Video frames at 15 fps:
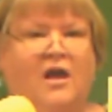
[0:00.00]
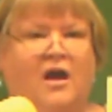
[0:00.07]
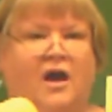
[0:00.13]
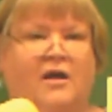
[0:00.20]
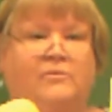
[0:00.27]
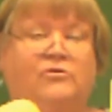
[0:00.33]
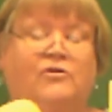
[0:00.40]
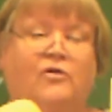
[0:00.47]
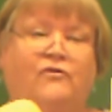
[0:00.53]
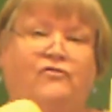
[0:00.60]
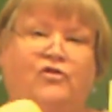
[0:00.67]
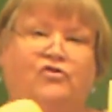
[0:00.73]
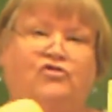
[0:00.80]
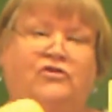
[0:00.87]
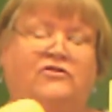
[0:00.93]
So if you'll
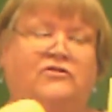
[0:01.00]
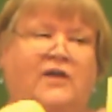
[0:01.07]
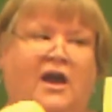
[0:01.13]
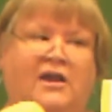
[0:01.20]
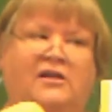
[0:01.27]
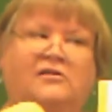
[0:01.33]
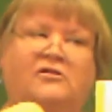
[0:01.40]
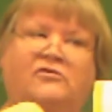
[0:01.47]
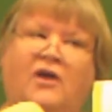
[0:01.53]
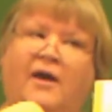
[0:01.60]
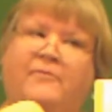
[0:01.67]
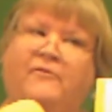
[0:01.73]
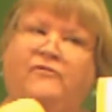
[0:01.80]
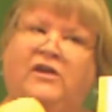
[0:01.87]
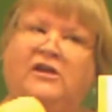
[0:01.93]
just sign at the top
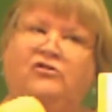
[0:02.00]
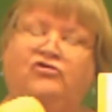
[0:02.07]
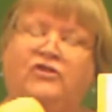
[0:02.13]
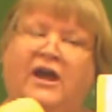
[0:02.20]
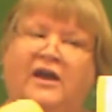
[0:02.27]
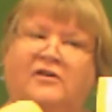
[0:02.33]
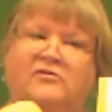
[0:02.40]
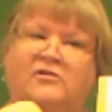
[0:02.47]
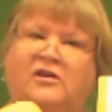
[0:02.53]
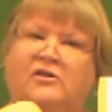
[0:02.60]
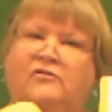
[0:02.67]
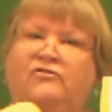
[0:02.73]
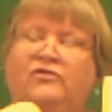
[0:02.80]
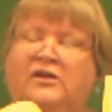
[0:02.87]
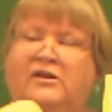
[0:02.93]
of each test that you've
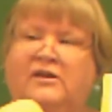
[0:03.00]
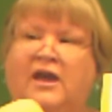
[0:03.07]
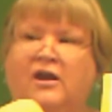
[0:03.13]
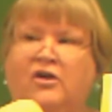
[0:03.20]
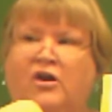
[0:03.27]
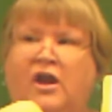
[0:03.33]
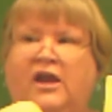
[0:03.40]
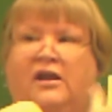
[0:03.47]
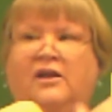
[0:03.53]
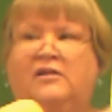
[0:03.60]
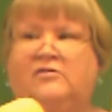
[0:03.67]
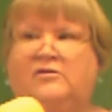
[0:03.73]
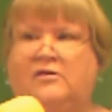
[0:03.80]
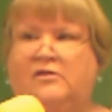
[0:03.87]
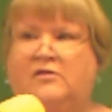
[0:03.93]
seen that grade and
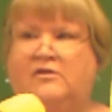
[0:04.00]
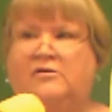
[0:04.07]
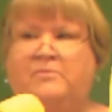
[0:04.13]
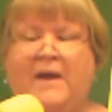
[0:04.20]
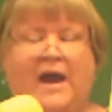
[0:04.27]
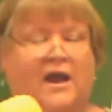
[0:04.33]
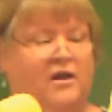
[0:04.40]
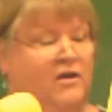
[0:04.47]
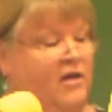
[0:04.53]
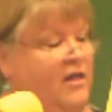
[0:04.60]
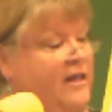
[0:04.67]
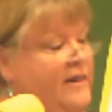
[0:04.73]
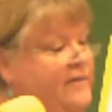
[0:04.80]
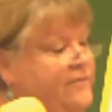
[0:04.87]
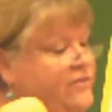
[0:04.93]
send this back.
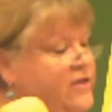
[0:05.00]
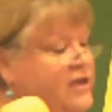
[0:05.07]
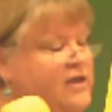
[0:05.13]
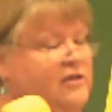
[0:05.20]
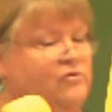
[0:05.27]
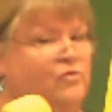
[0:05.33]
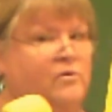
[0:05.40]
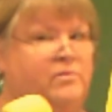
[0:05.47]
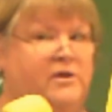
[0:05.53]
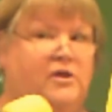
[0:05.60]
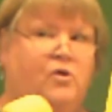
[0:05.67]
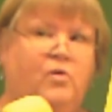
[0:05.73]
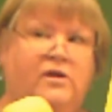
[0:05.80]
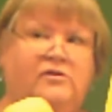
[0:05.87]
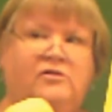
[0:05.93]
These will be
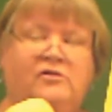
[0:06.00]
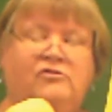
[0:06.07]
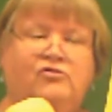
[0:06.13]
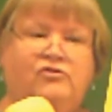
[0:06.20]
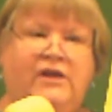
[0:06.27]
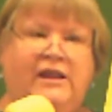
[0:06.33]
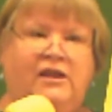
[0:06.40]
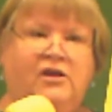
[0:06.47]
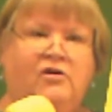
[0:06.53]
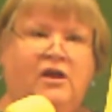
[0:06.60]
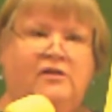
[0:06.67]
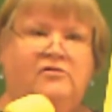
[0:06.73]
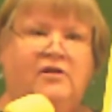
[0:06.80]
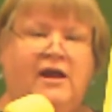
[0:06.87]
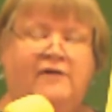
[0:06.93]
quizzes or daily grades
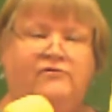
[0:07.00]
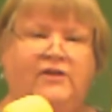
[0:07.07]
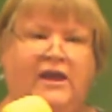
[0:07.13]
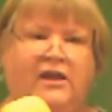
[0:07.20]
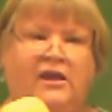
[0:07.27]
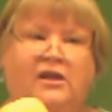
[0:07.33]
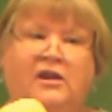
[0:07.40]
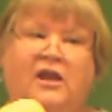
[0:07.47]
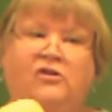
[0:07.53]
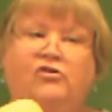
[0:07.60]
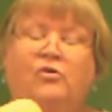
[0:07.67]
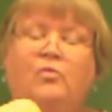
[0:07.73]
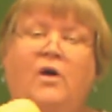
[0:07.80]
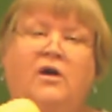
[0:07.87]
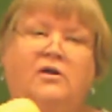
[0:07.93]
that I've taken, and you're
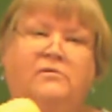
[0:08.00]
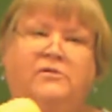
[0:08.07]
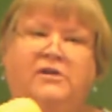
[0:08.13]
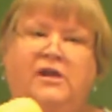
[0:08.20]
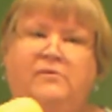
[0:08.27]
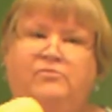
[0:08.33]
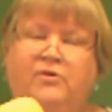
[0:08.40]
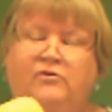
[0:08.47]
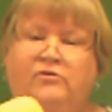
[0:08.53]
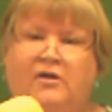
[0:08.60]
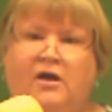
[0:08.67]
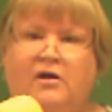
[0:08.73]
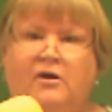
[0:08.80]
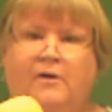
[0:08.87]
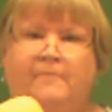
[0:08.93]
welcome to keep those at
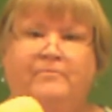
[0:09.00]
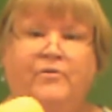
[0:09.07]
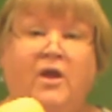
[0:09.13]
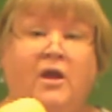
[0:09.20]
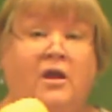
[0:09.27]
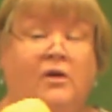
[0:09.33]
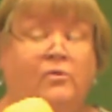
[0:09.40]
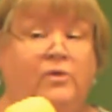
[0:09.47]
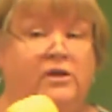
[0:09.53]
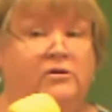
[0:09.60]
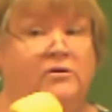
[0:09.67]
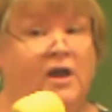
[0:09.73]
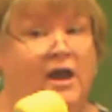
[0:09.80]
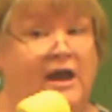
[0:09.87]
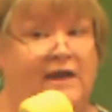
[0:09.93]
home. We do
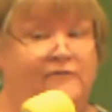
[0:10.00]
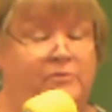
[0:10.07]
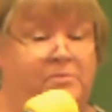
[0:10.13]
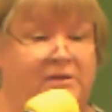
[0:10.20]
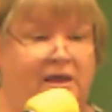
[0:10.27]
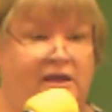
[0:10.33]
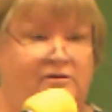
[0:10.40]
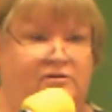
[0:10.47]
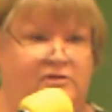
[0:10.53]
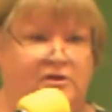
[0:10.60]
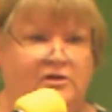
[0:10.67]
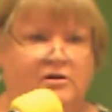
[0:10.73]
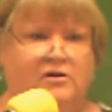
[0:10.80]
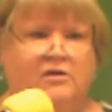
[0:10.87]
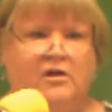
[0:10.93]
not have a place
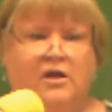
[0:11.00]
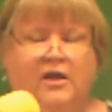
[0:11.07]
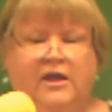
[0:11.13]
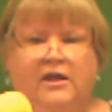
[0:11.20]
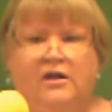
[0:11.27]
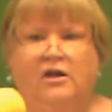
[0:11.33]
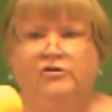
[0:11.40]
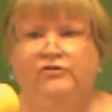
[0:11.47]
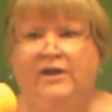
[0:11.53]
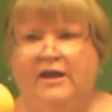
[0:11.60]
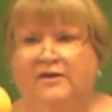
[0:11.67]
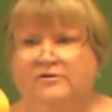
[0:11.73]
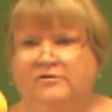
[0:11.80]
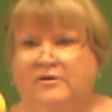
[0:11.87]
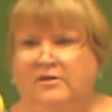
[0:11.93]
here in our
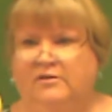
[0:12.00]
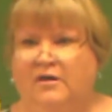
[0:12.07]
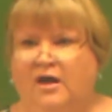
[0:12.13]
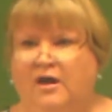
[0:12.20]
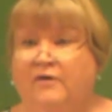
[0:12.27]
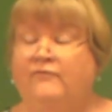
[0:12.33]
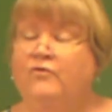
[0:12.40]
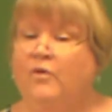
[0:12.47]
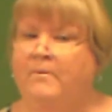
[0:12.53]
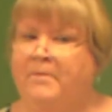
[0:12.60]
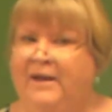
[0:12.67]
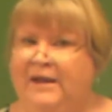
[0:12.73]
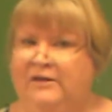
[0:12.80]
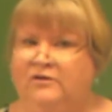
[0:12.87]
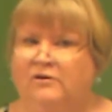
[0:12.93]
desk for a
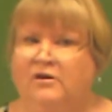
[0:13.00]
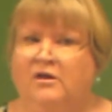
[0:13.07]
binder.